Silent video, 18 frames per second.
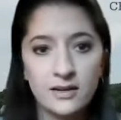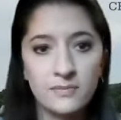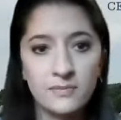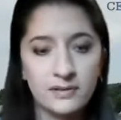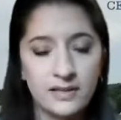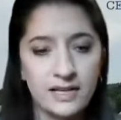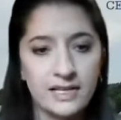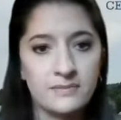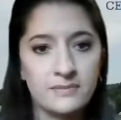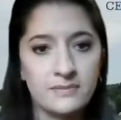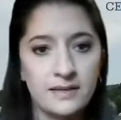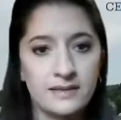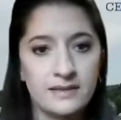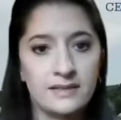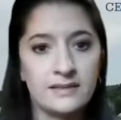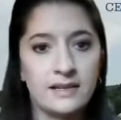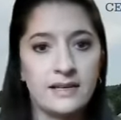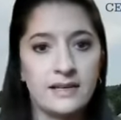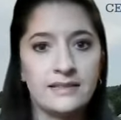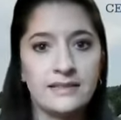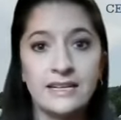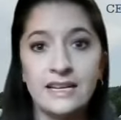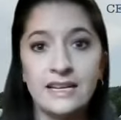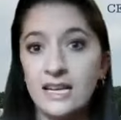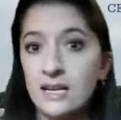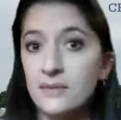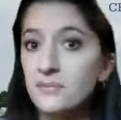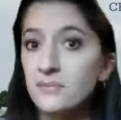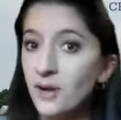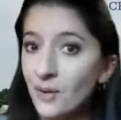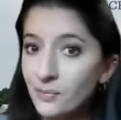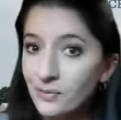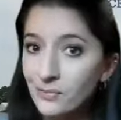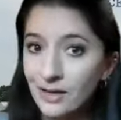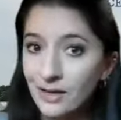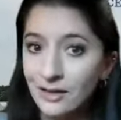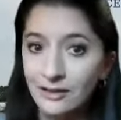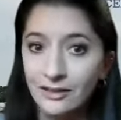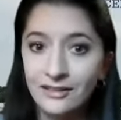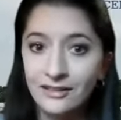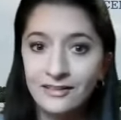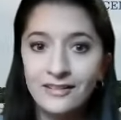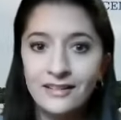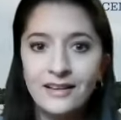applies pesticides in an improper manner,